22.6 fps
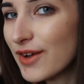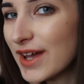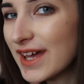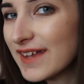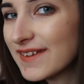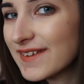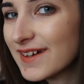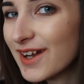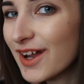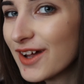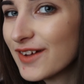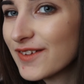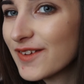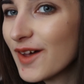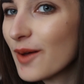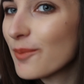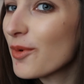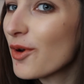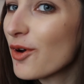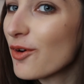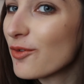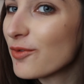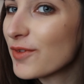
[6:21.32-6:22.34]
here's a
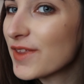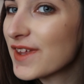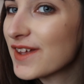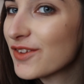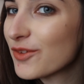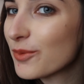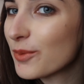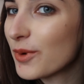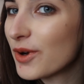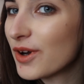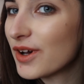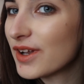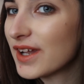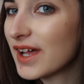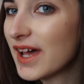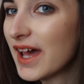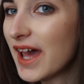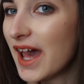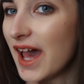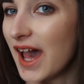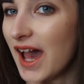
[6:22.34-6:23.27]
close-up of this one,